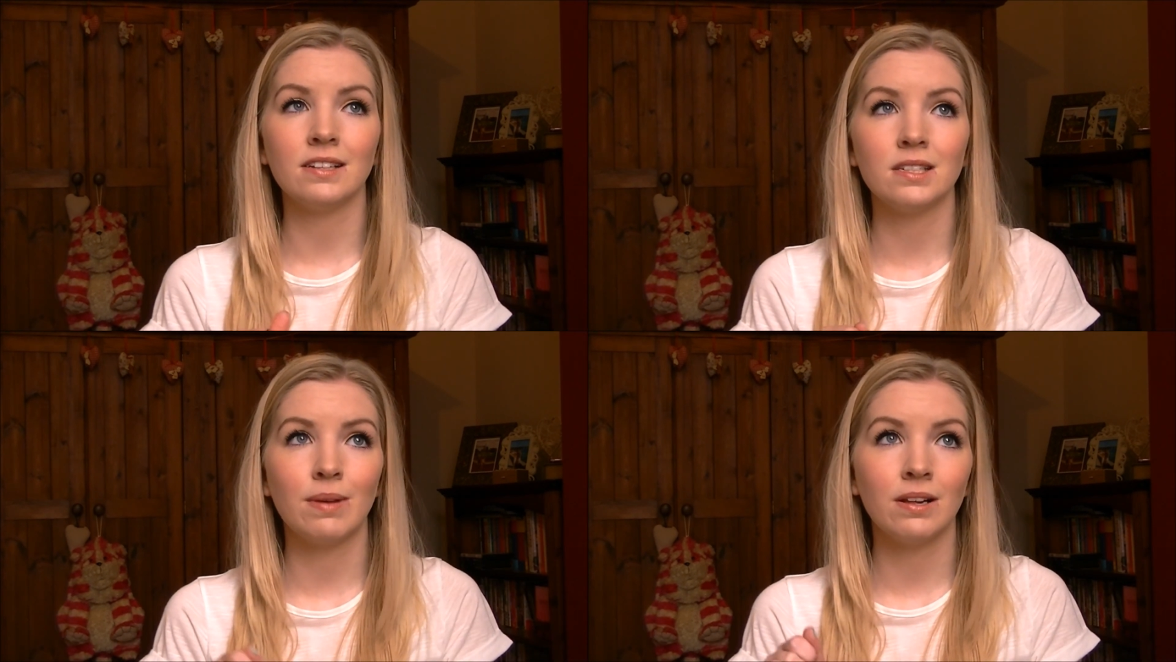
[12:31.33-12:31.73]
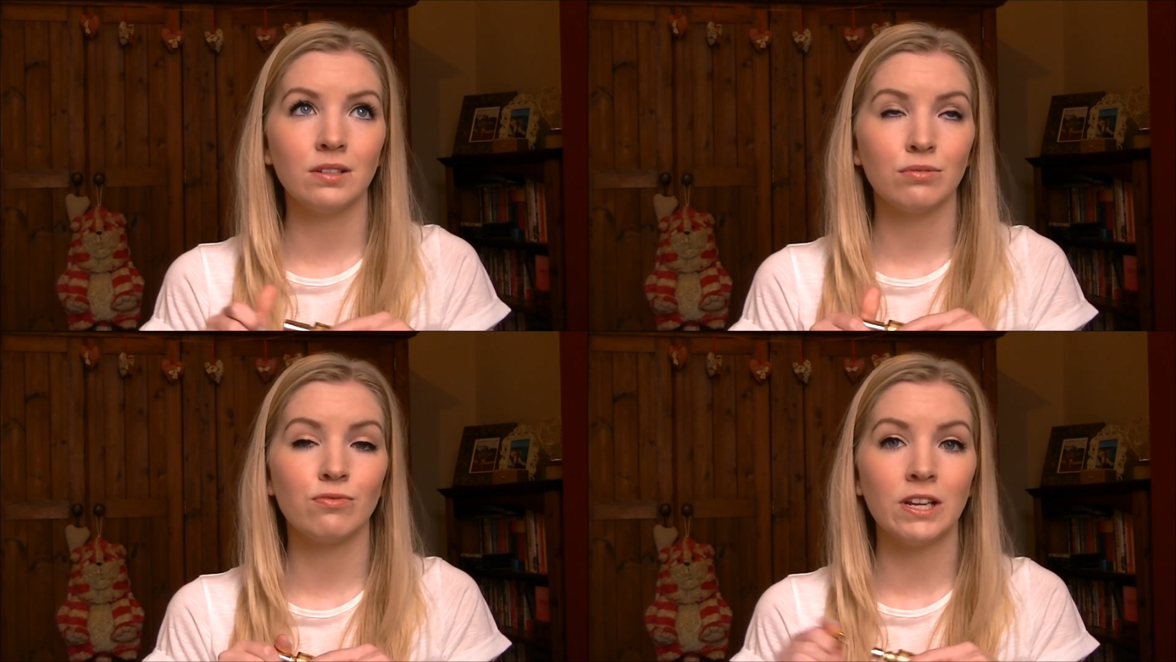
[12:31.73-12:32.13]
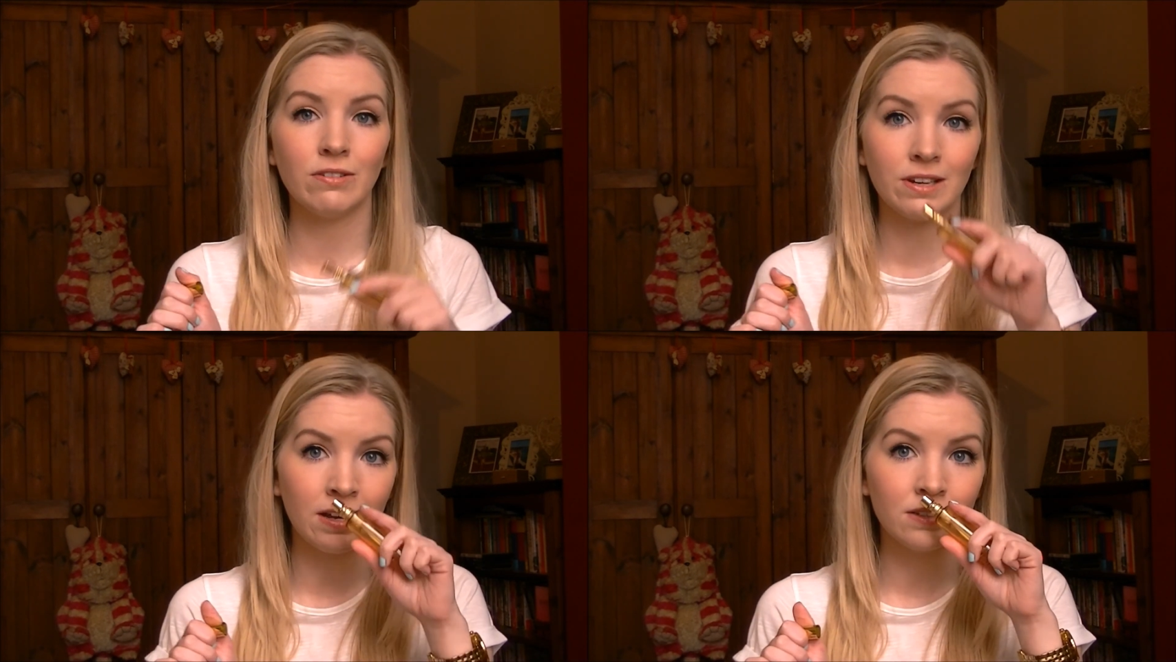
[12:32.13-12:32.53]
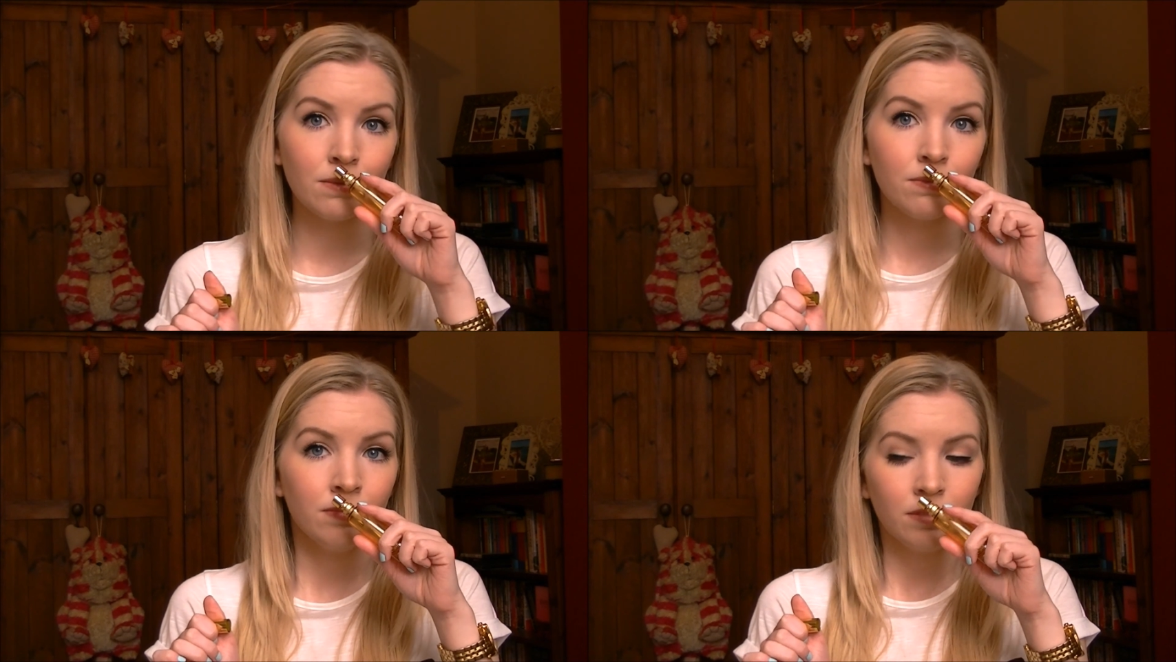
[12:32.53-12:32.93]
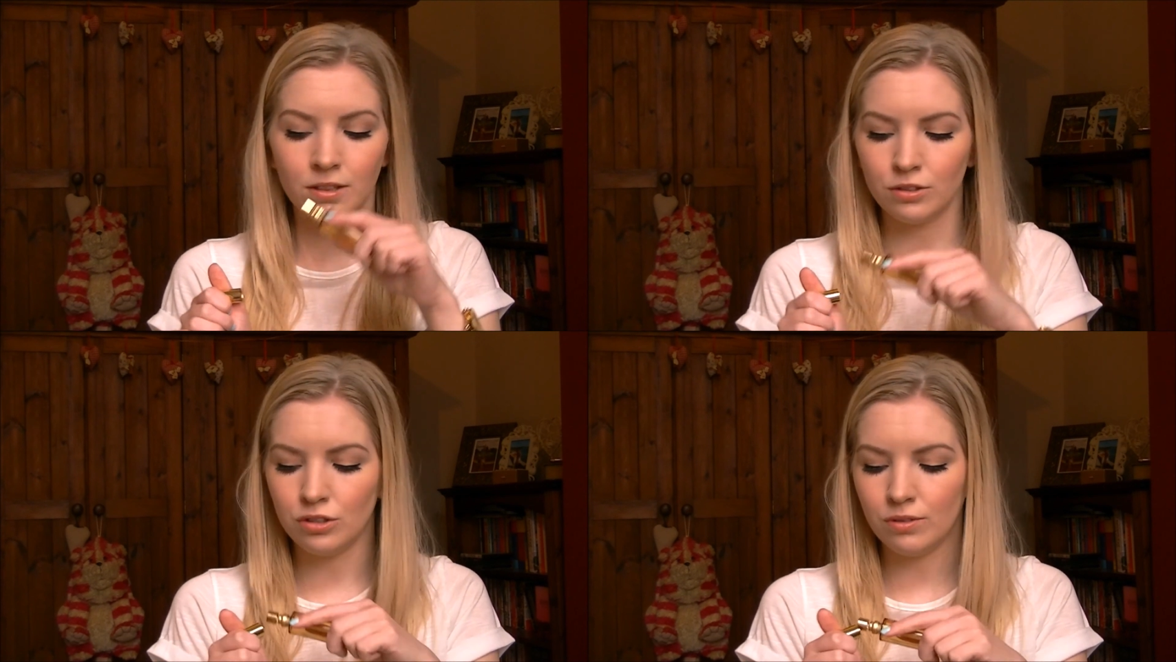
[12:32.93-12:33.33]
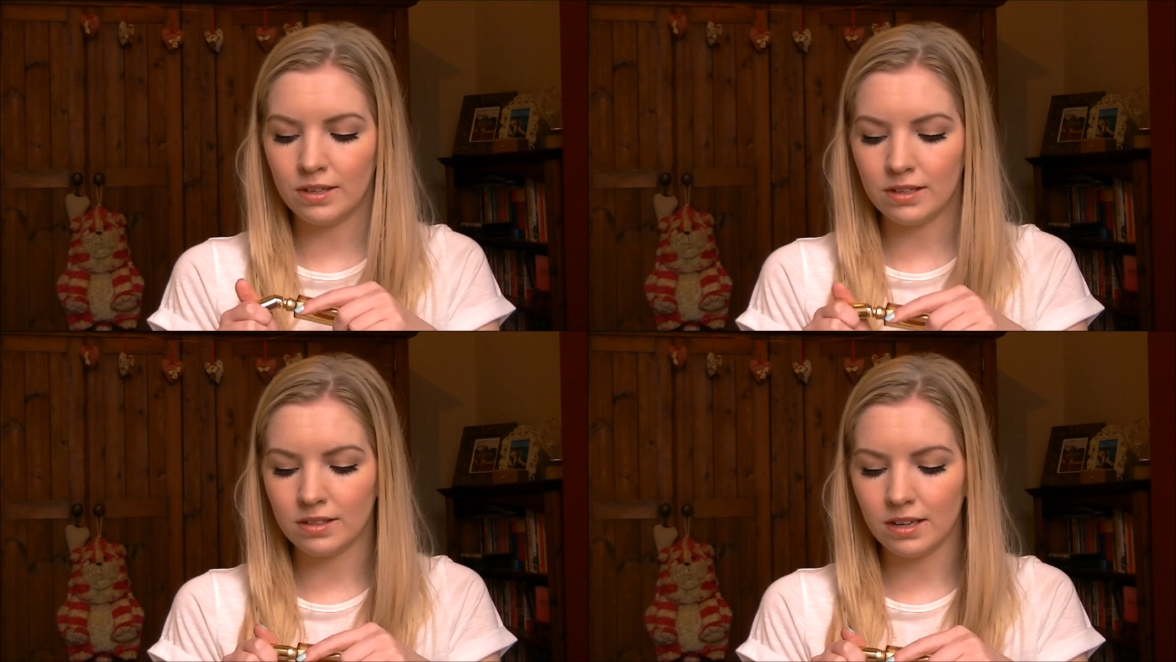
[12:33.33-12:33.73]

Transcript: It smells really, really nice and luxurious,